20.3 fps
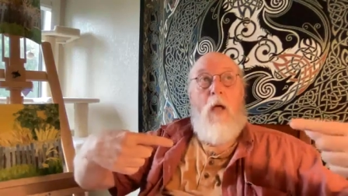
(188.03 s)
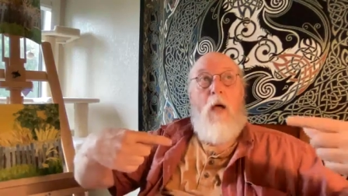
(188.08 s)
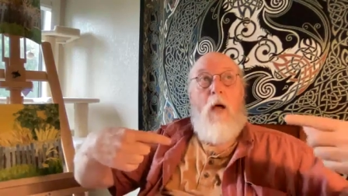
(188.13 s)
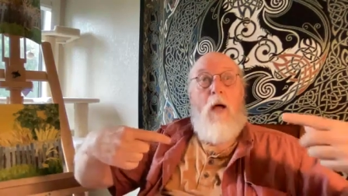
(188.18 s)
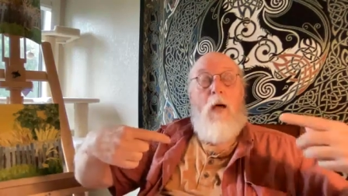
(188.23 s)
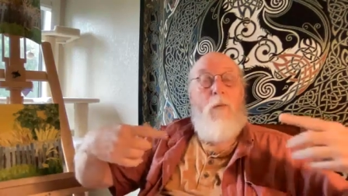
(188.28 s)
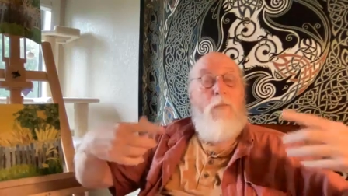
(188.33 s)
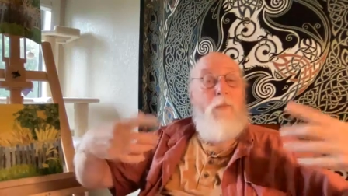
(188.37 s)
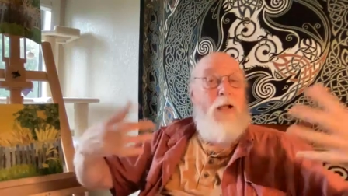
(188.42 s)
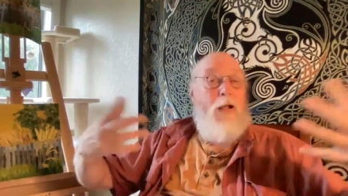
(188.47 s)

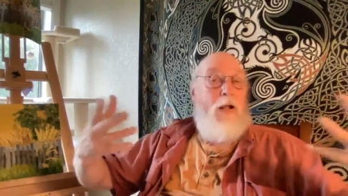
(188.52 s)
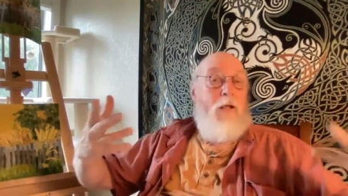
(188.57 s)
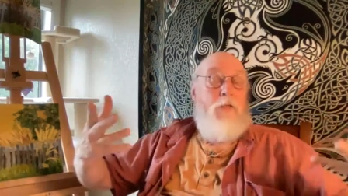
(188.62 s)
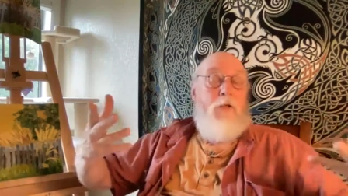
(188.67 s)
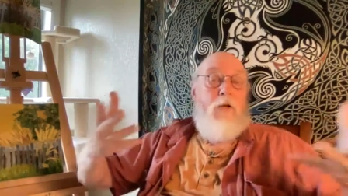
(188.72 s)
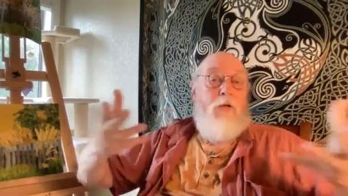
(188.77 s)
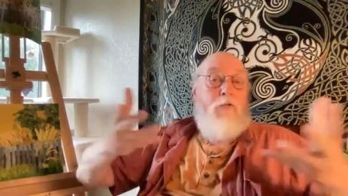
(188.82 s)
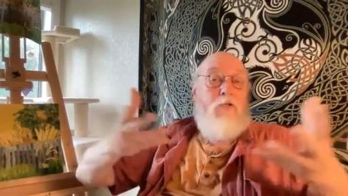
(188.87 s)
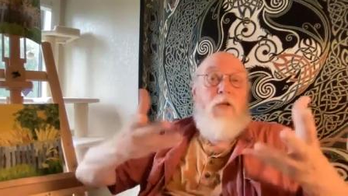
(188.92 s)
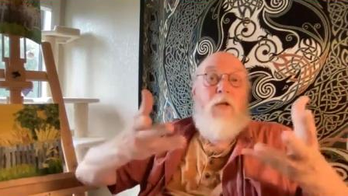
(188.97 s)
And I
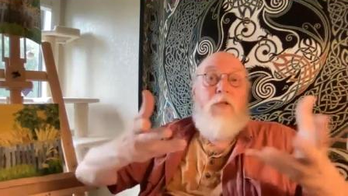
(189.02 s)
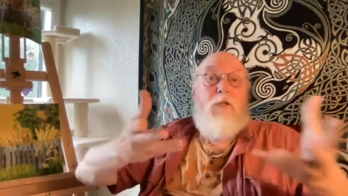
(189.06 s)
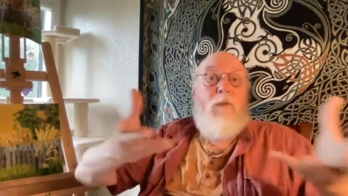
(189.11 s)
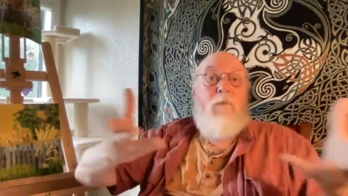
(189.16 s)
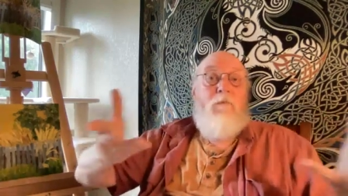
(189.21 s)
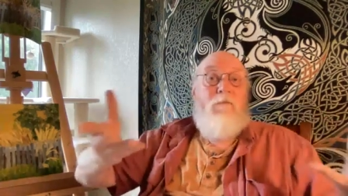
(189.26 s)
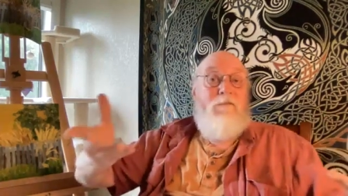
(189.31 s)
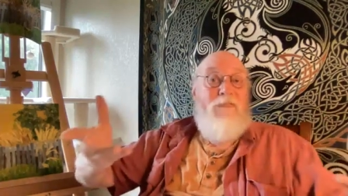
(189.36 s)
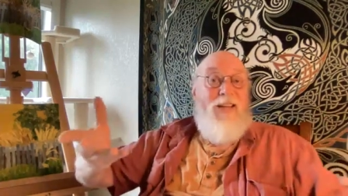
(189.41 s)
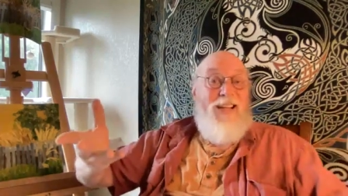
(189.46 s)
think it sets
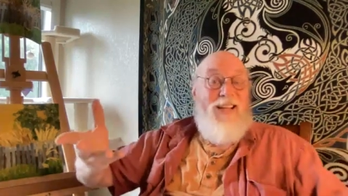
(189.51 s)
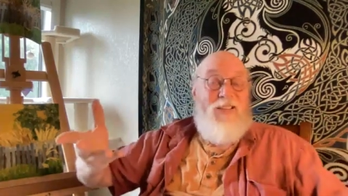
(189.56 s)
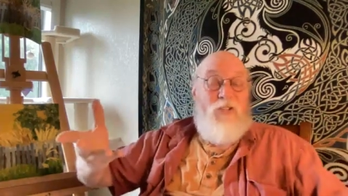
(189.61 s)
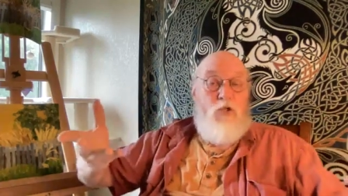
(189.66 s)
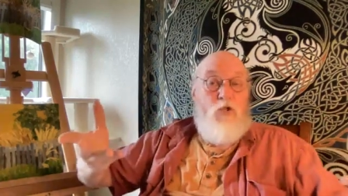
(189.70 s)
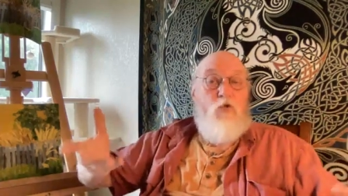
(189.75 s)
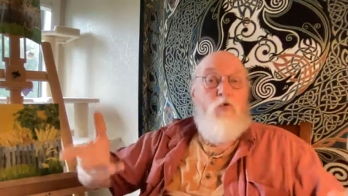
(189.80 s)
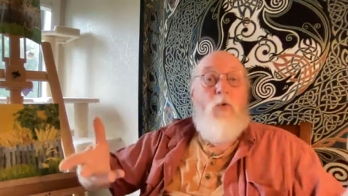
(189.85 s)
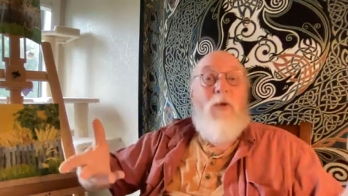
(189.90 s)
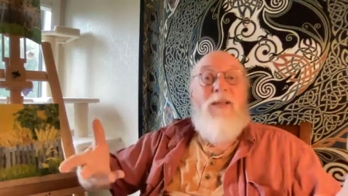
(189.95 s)
up
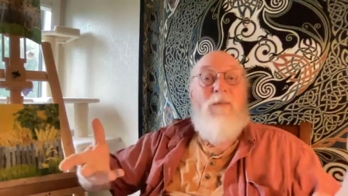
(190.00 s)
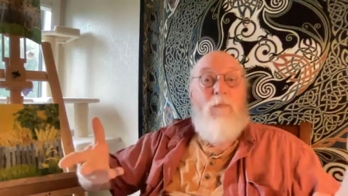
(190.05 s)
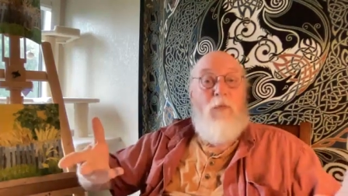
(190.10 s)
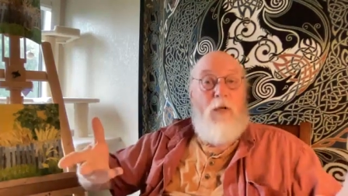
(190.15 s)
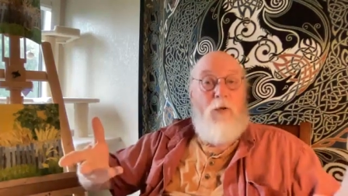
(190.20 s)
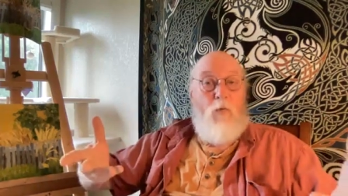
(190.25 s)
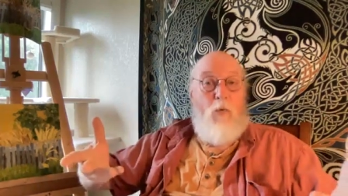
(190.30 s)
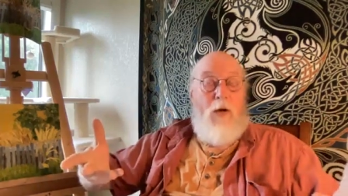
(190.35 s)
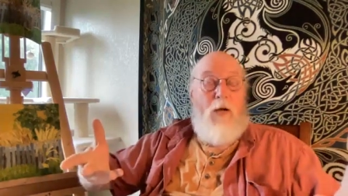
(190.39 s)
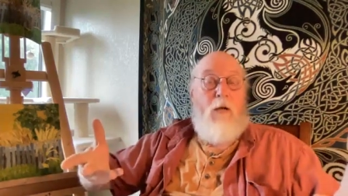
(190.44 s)
extremely
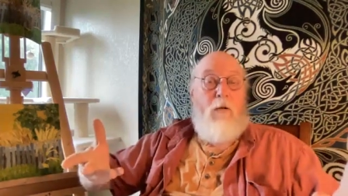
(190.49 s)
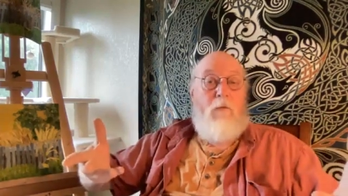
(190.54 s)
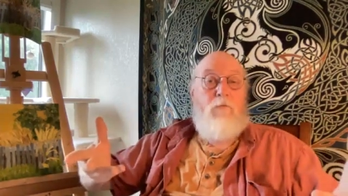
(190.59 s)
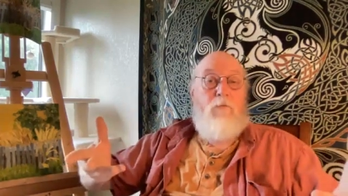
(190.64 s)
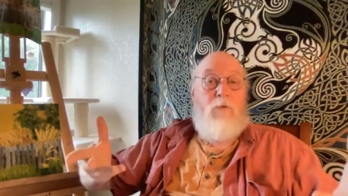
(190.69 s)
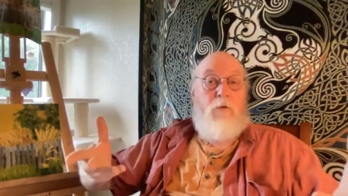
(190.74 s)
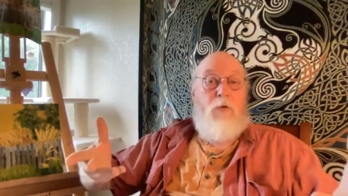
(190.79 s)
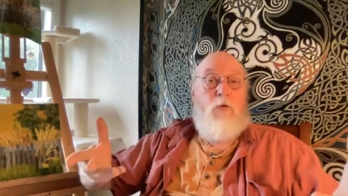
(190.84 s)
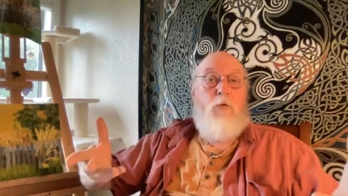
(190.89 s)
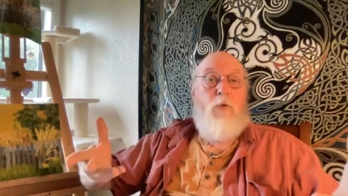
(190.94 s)
well
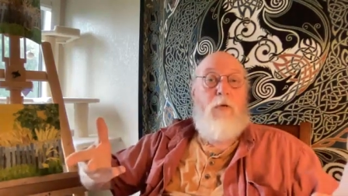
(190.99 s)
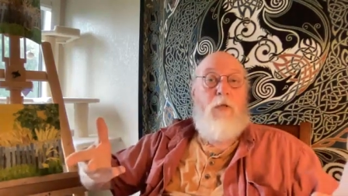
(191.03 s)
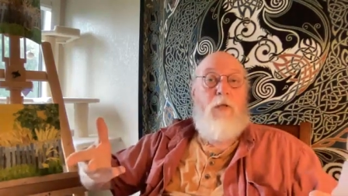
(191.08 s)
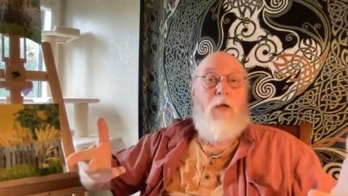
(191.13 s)
for doing